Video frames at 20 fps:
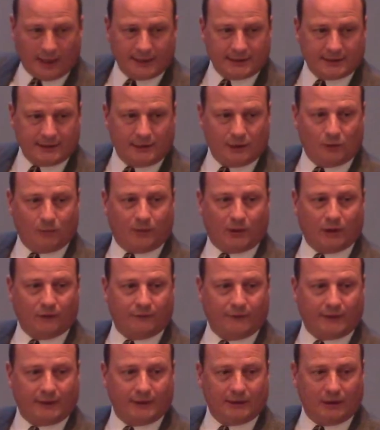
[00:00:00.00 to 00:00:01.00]
I see you
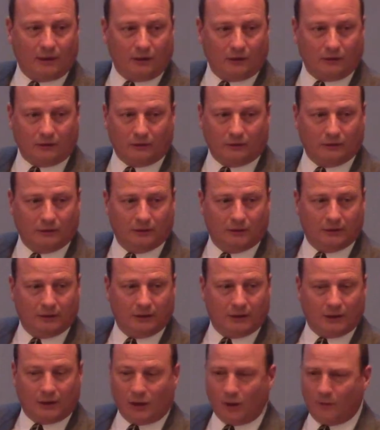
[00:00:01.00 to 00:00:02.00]
perfect and whole,
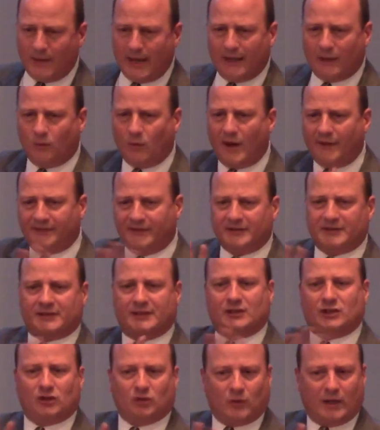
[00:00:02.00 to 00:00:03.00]
no matter what the
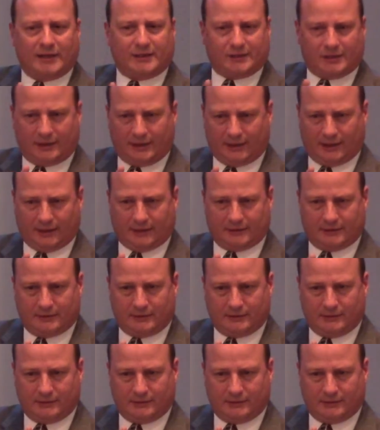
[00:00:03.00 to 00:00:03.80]
situation is.